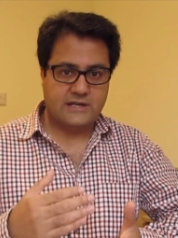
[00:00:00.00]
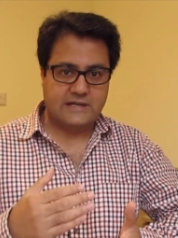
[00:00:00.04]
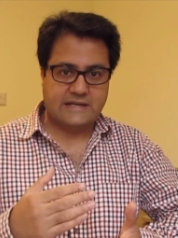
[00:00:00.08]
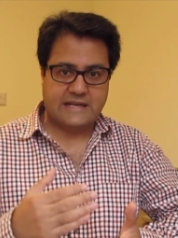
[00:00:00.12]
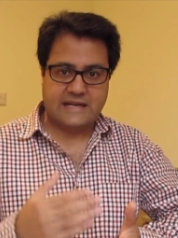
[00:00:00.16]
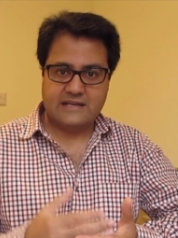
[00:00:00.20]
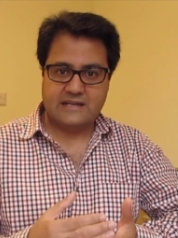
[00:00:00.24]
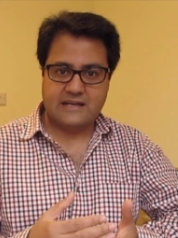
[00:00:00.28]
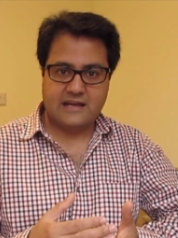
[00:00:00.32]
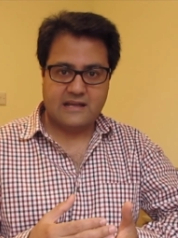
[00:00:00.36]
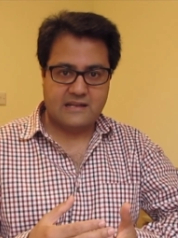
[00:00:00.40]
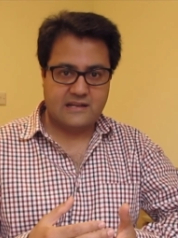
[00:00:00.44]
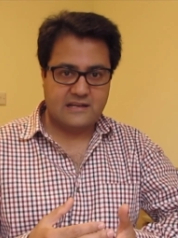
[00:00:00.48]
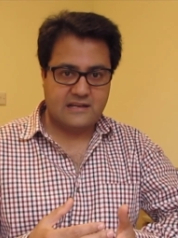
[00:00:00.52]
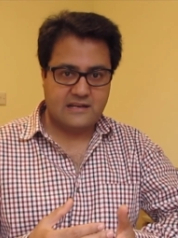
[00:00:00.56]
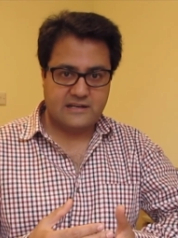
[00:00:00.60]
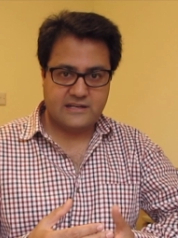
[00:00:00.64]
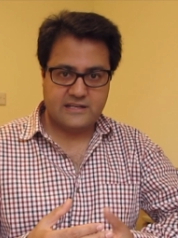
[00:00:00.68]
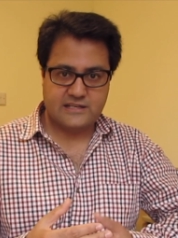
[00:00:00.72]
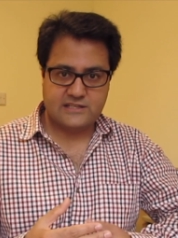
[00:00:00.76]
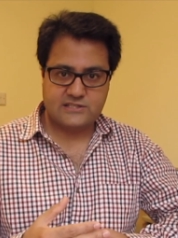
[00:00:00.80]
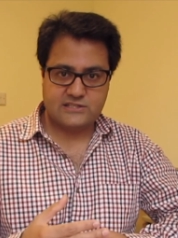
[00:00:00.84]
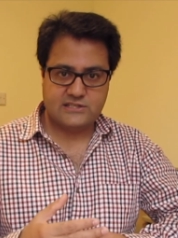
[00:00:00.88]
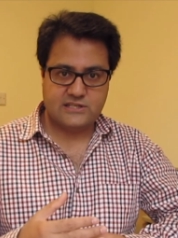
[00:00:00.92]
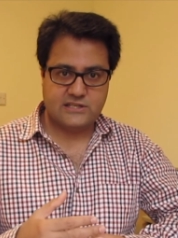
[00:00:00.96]
data
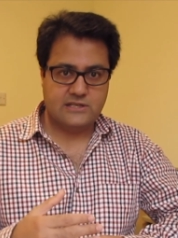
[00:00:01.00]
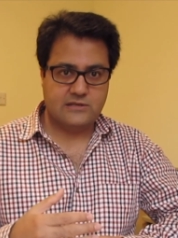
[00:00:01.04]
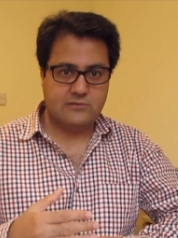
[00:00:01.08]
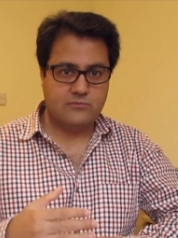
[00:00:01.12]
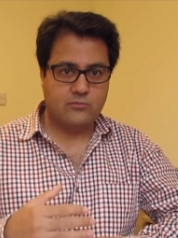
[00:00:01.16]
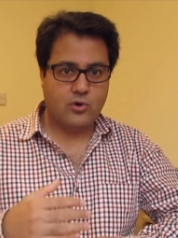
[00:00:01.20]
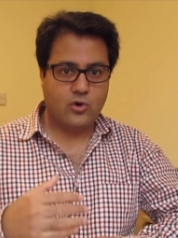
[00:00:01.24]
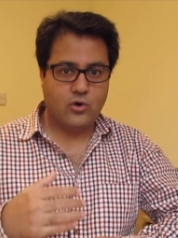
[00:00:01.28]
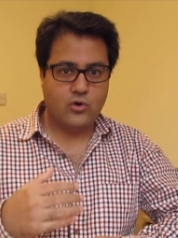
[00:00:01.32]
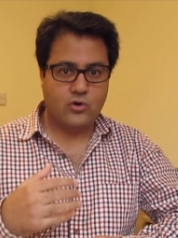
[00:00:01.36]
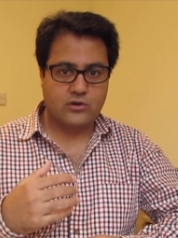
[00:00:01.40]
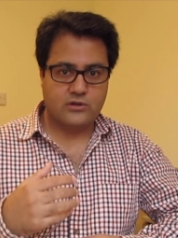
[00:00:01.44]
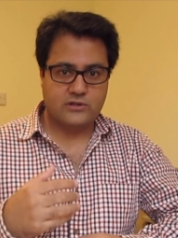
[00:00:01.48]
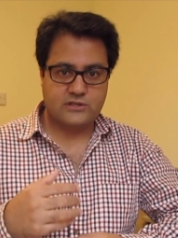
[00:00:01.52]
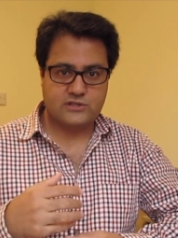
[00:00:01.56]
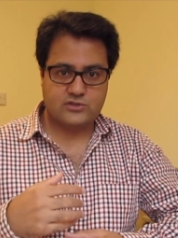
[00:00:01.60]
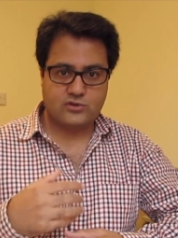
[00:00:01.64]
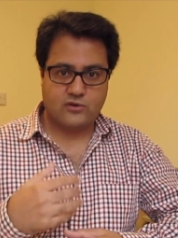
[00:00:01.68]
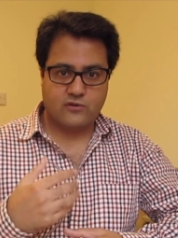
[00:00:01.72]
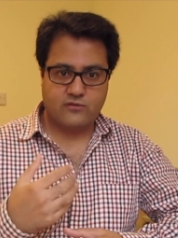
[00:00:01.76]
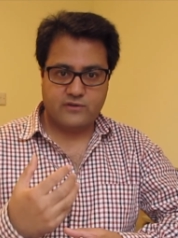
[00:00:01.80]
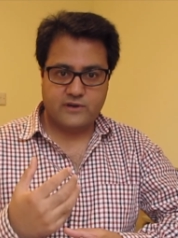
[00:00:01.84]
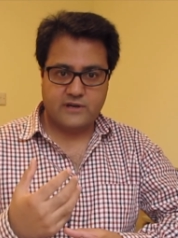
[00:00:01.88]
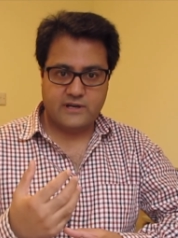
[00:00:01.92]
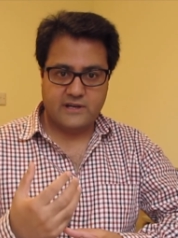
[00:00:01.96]
analytics team or the
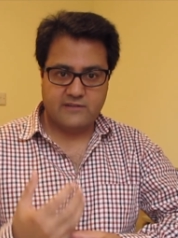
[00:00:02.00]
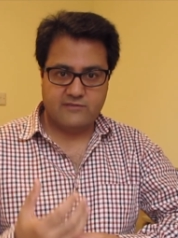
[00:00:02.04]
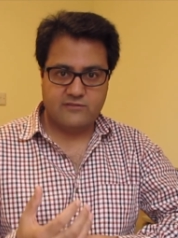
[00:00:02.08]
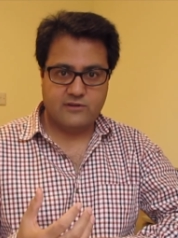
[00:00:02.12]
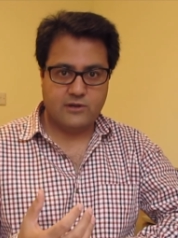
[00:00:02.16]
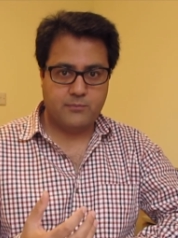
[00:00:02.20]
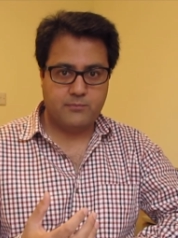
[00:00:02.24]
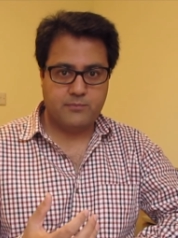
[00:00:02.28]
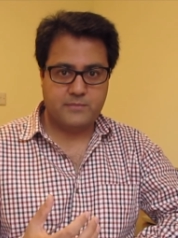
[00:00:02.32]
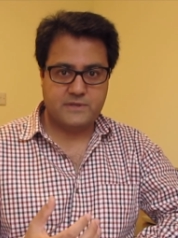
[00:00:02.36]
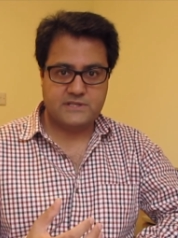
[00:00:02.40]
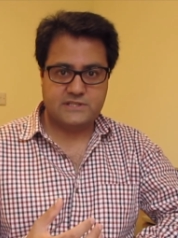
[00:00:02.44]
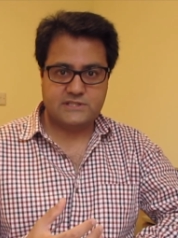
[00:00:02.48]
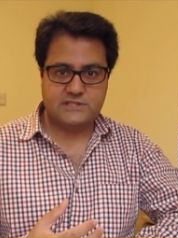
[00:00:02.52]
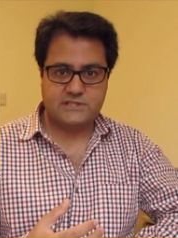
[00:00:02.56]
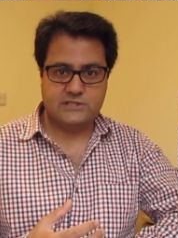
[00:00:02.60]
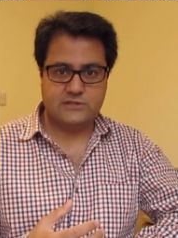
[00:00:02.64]
software development